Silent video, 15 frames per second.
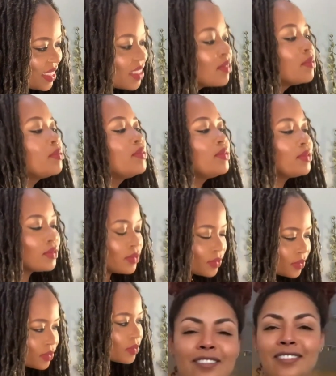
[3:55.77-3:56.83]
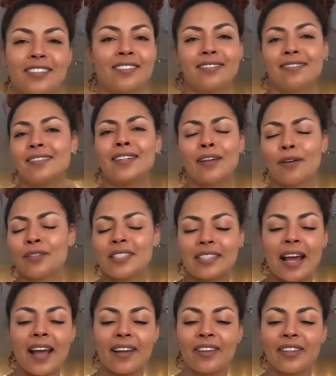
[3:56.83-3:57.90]
these furnitures and,
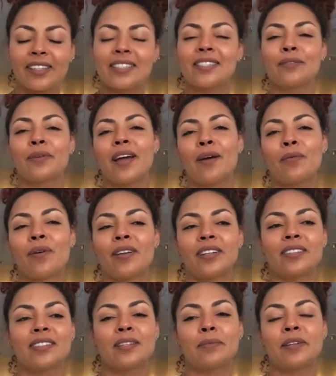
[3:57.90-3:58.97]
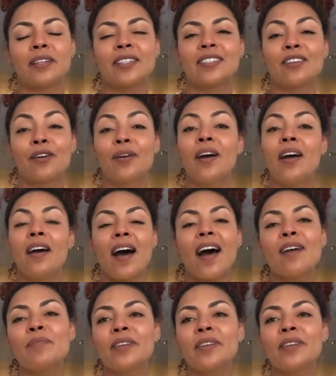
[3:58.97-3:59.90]
style this the way I want it to be. So I've